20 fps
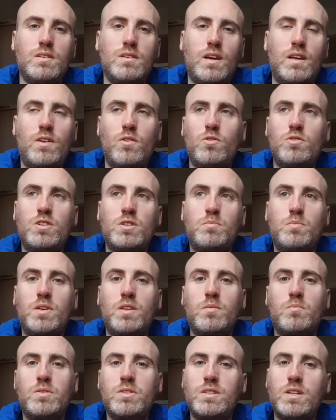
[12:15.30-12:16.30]
and it would just be
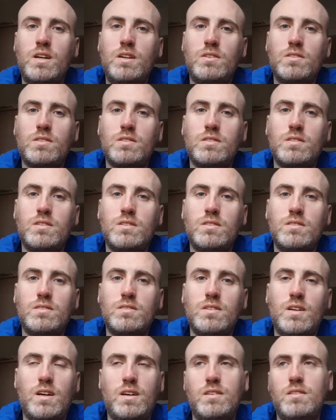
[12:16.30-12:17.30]
the presenters
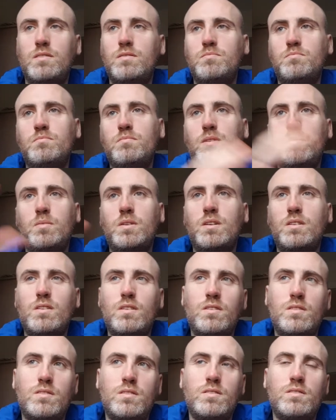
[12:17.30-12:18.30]
and maybe
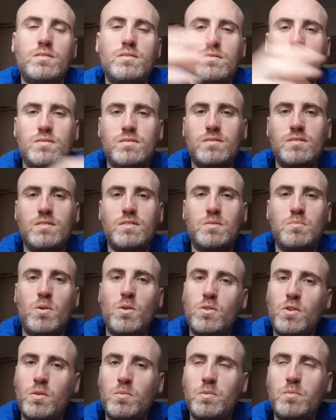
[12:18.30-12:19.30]
another
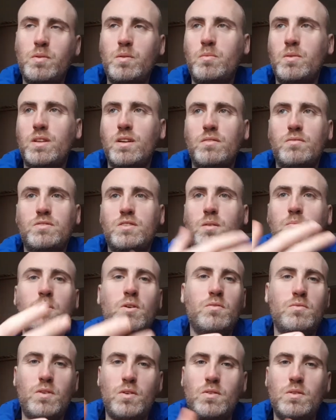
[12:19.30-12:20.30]
small group of people that have
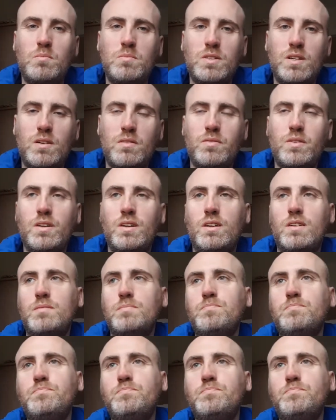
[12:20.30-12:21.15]
somehow found themselves there.